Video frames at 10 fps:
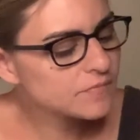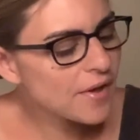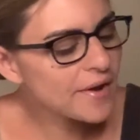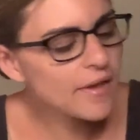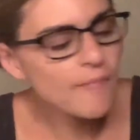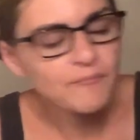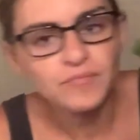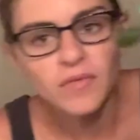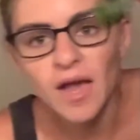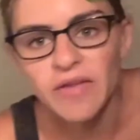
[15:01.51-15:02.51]
on it,
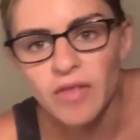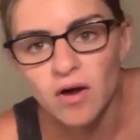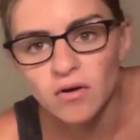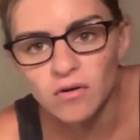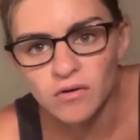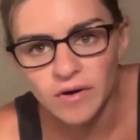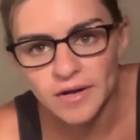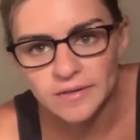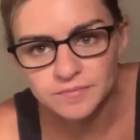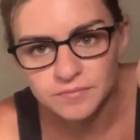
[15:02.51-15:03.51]
and the
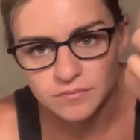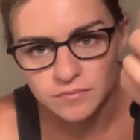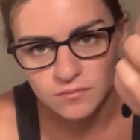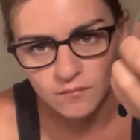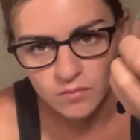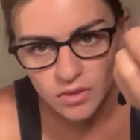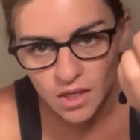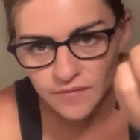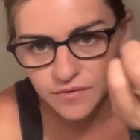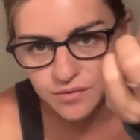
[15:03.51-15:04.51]
okra,
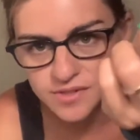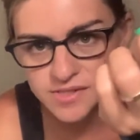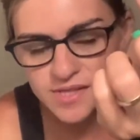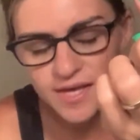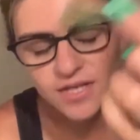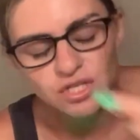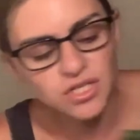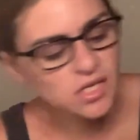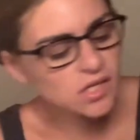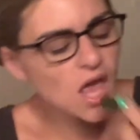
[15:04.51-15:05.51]
if you can see that
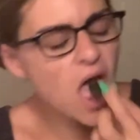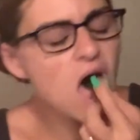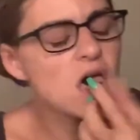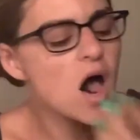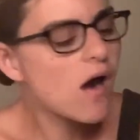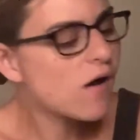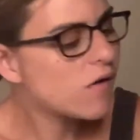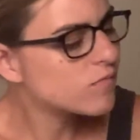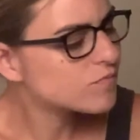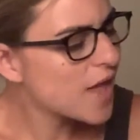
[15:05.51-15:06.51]
sheen,
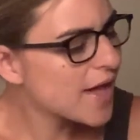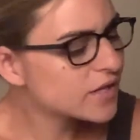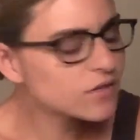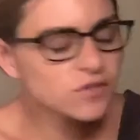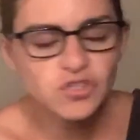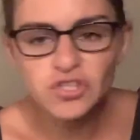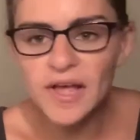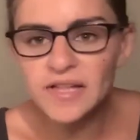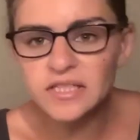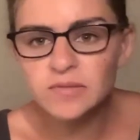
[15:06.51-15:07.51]
held
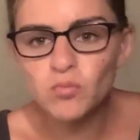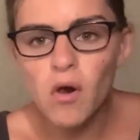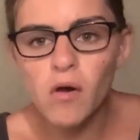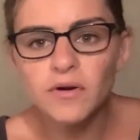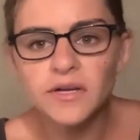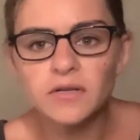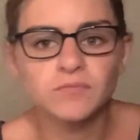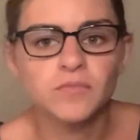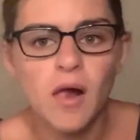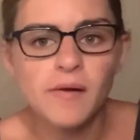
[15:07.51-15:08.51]
slightly more oil.
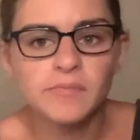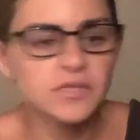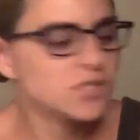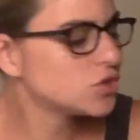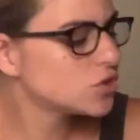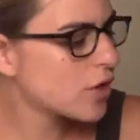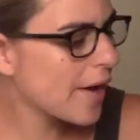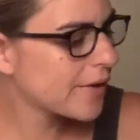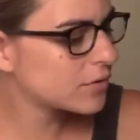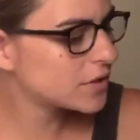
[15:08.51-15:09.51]
But these are
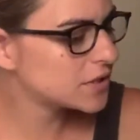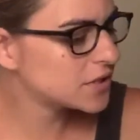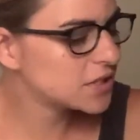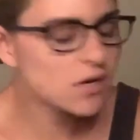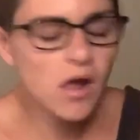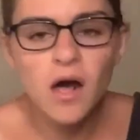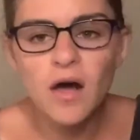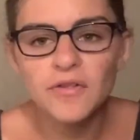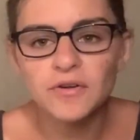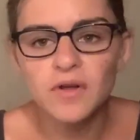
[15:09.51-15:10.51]
not oily at
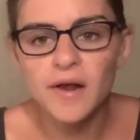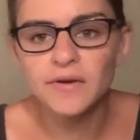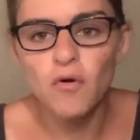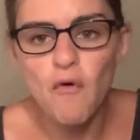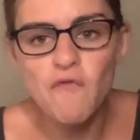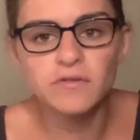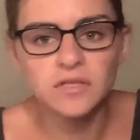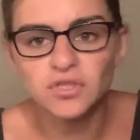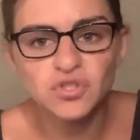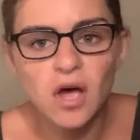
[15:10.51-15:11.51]
all. They're not an
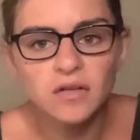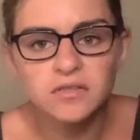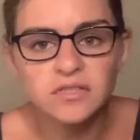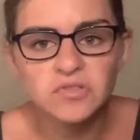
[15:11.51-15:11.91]
overly salted